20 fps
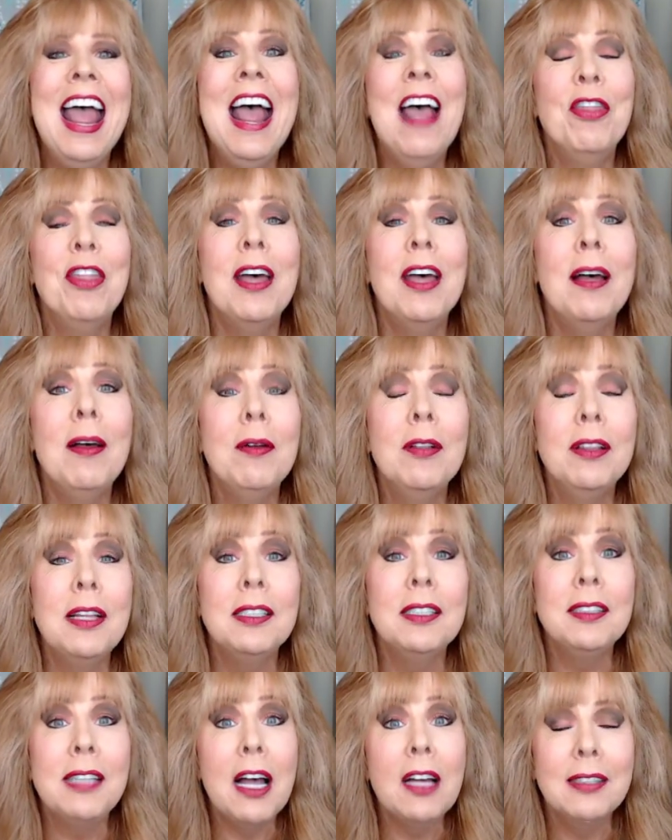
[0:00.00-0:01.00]

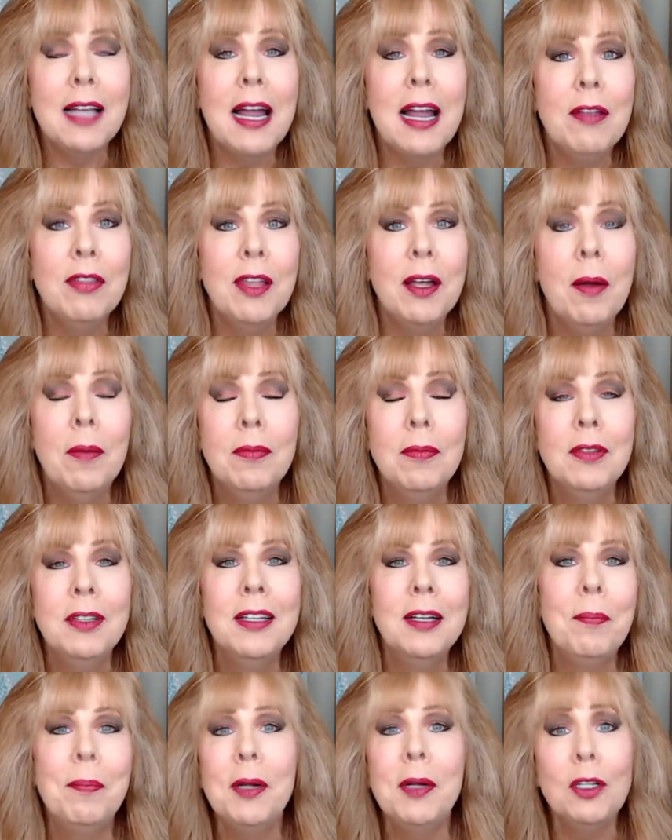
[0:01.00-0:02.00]

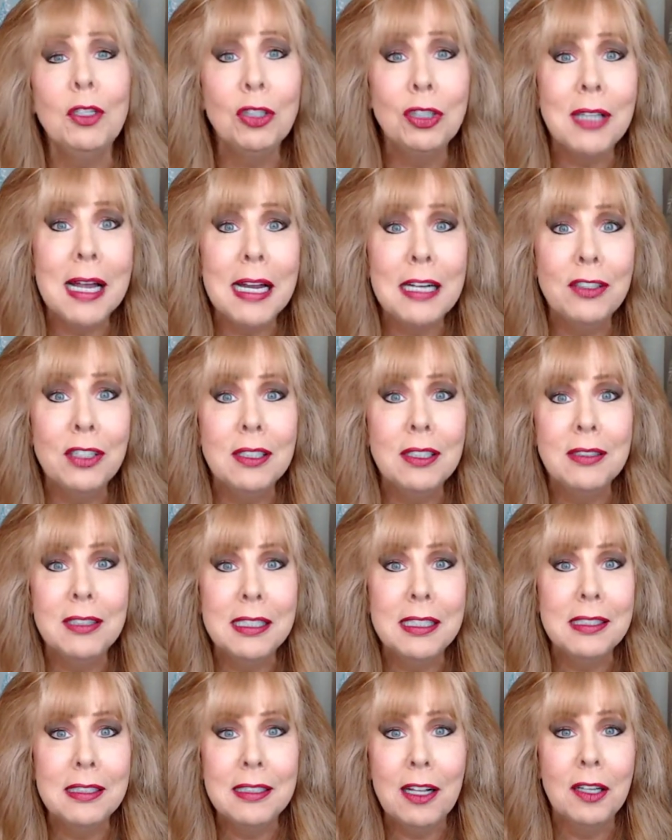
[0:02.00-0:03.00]
The builder's agent
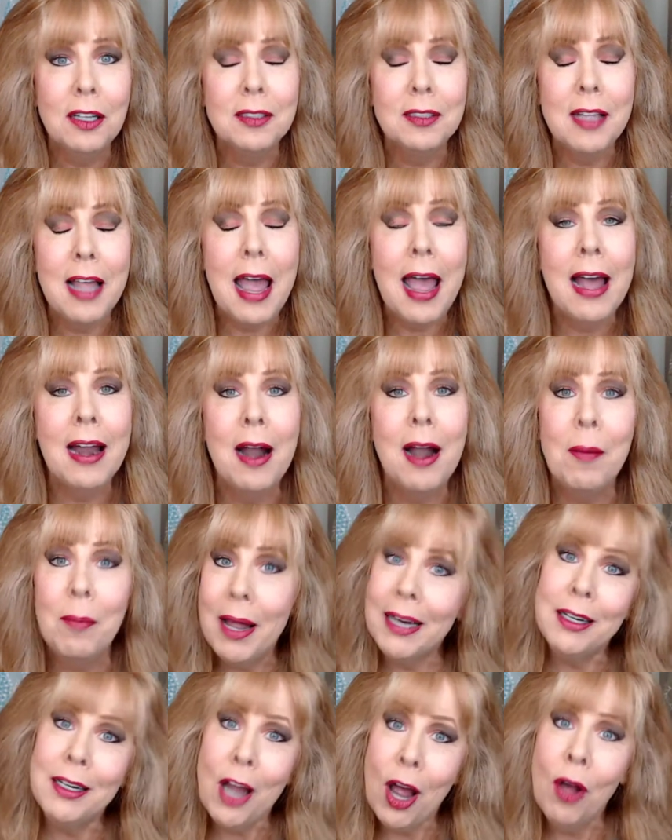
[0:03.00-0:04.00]
didn't tell us that. And I'm
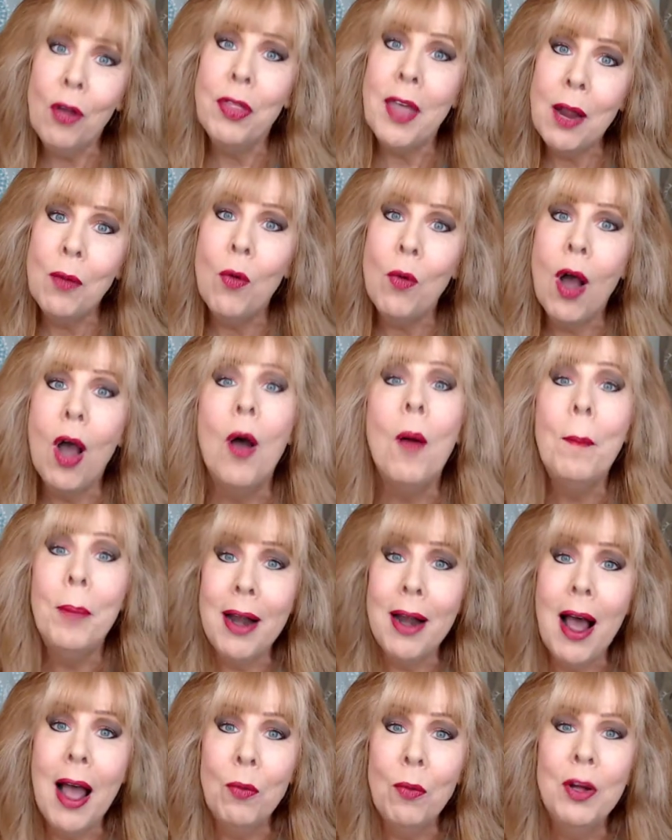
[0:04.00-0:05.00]
like, no, they won't, but
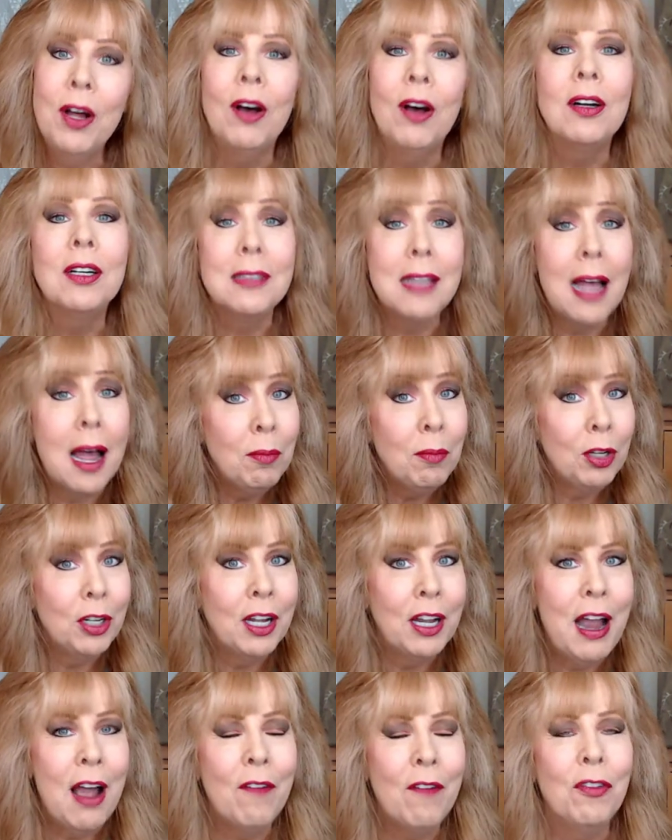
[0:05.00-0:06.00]
I will, because I'm
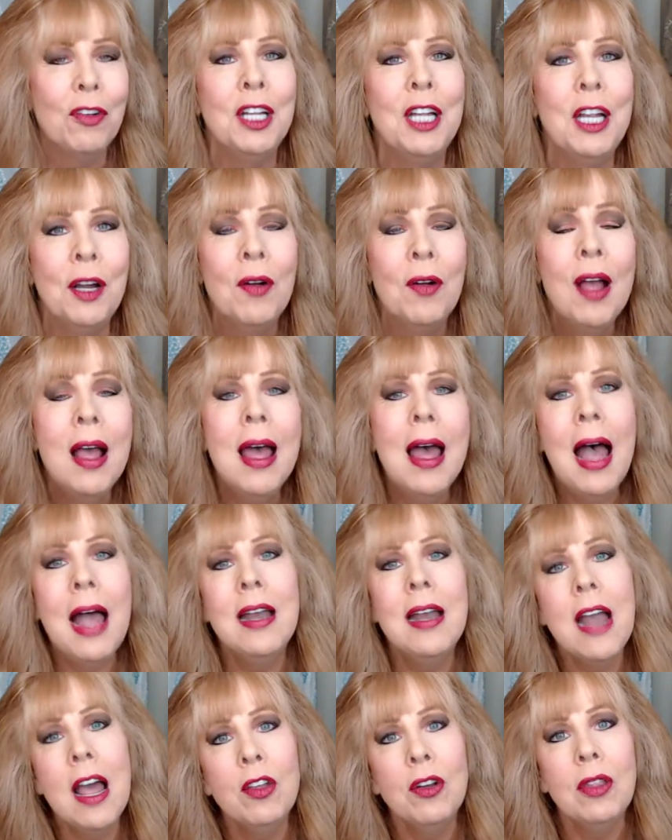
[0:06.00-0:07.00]
looking out for you.
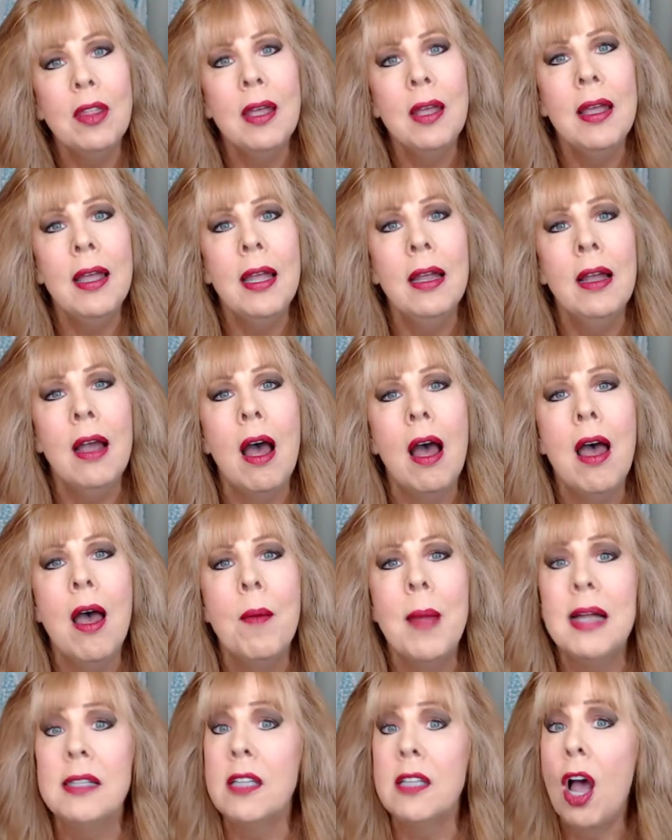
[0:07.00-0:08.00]
Another thing,
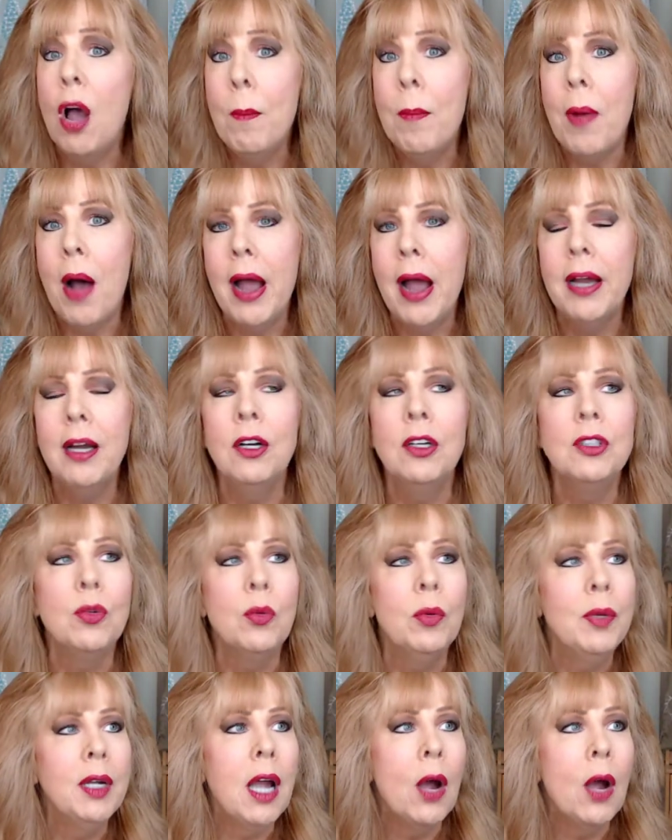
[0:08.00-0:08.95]
as home buyers, when we go